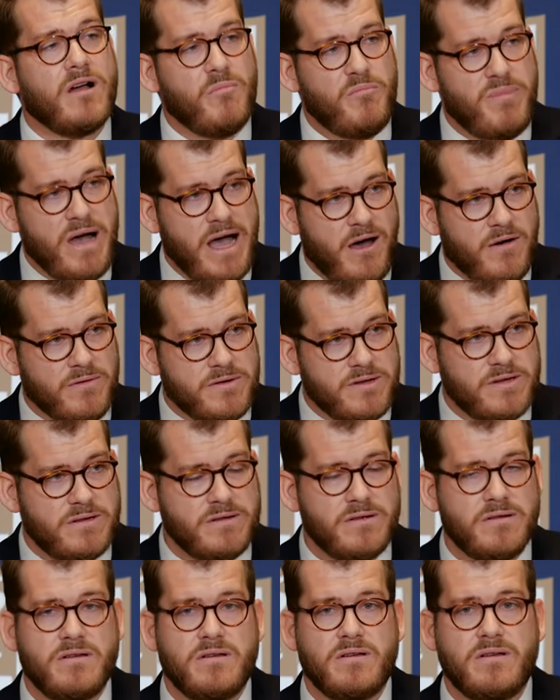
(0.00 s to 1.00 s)
about
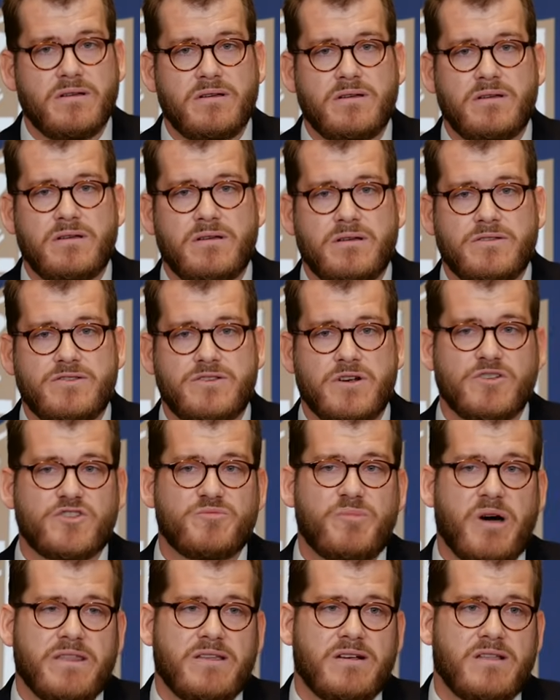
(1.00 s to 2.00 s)

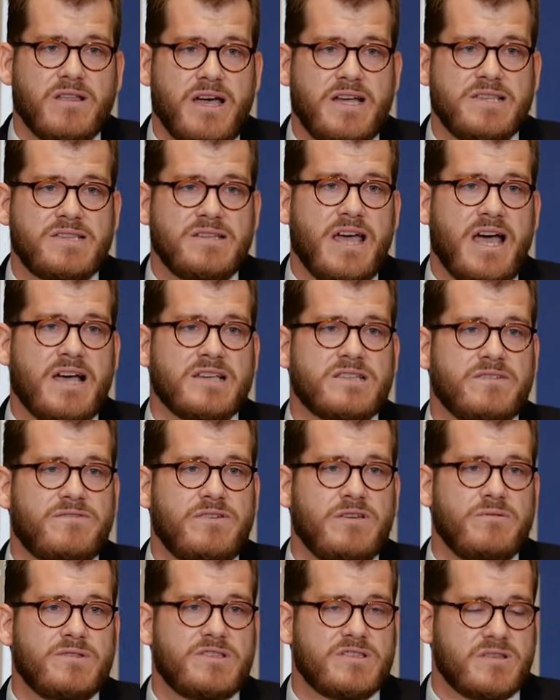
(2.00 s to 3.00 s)
Church by the Glades and asked if
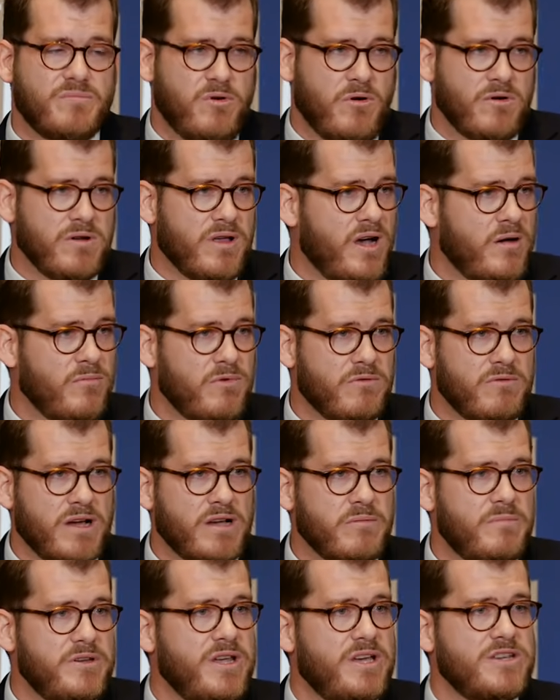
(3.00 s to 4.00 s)
he would support a humble
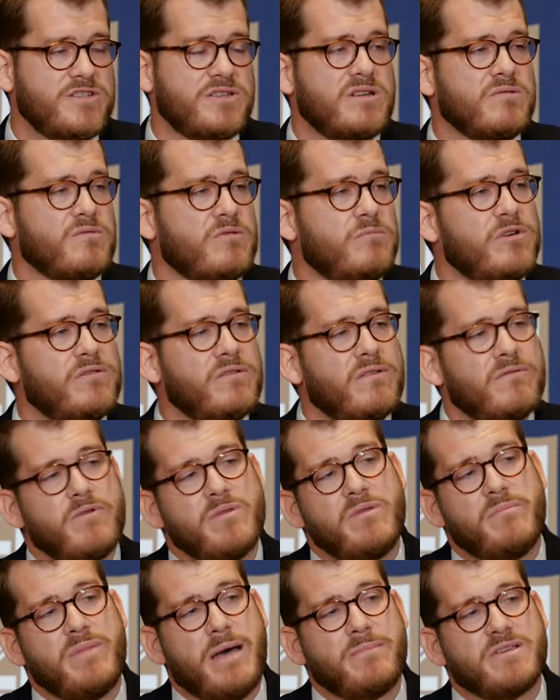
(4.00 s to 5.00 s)
recommendation to remove them
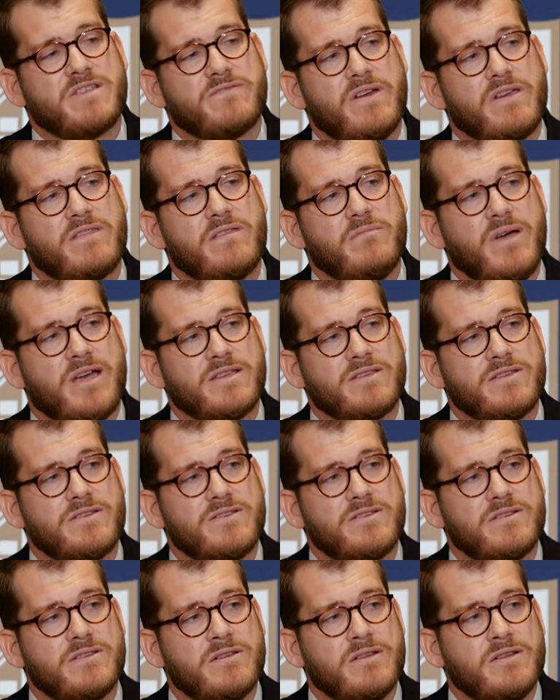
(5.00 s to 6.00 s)
from the Baptist Faith and
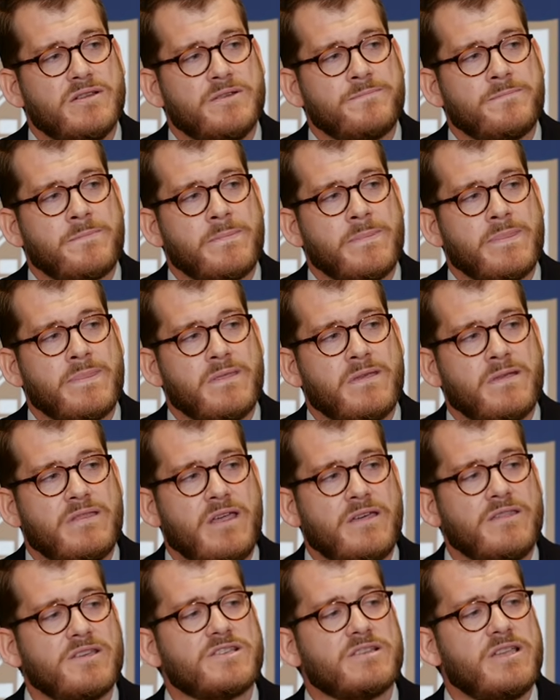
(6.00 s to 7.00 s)
Message.
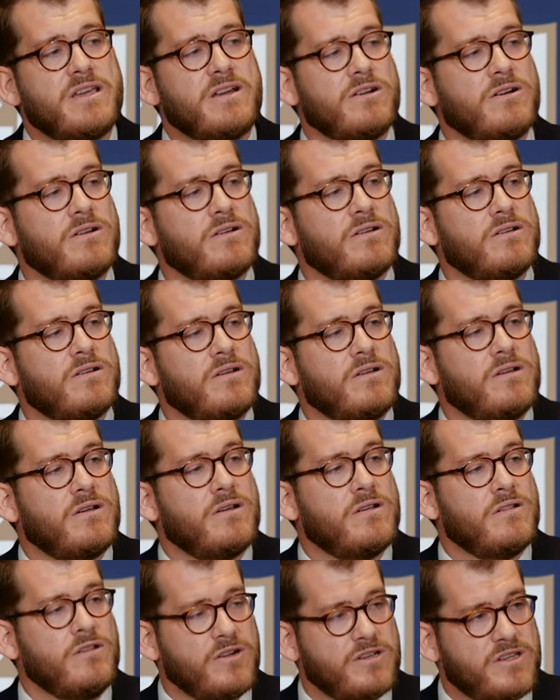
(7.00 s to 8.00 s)
Now, this leader
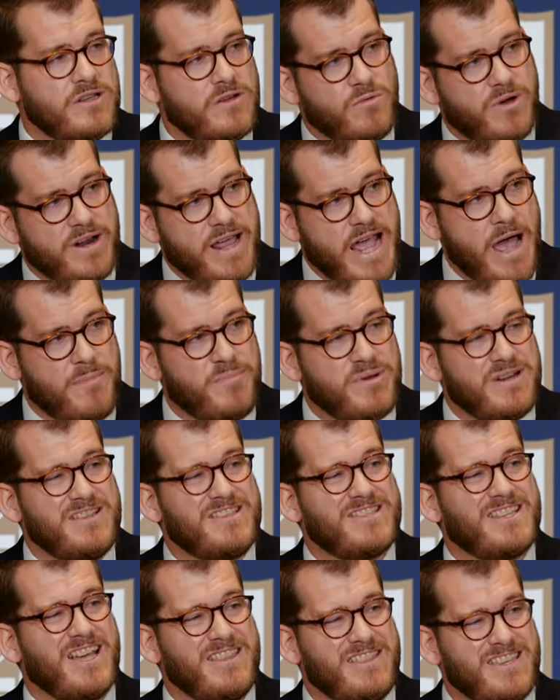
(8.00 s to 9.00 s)
looked at what happened
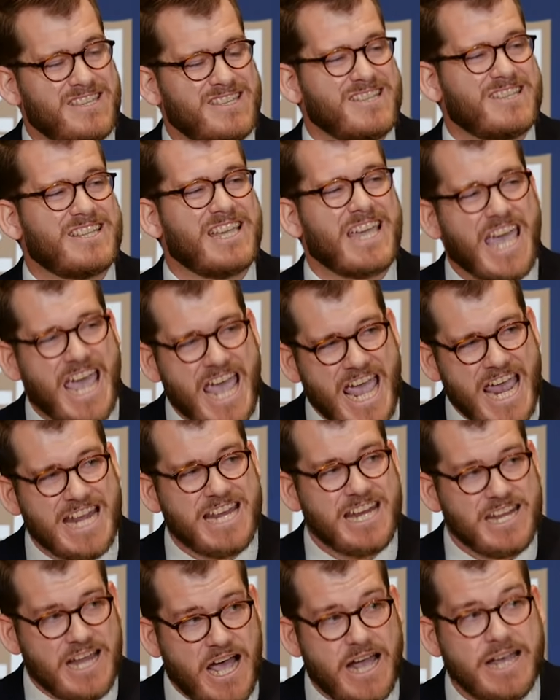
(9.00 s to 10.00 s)
and said, "This is
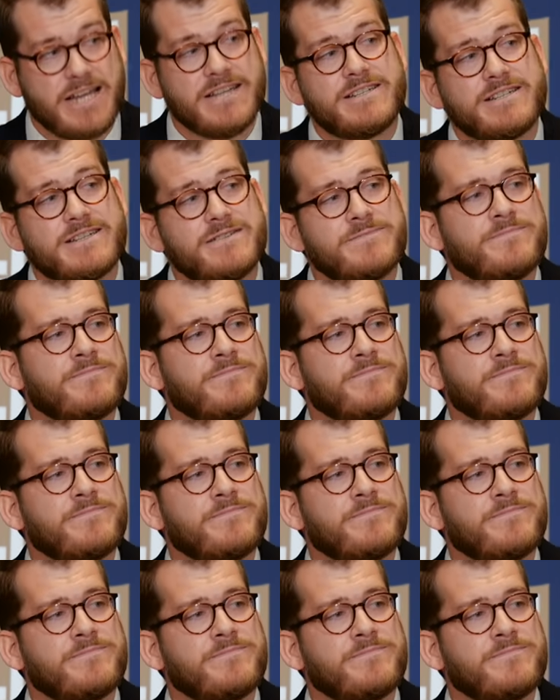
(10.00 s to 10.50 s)
Canaanite,"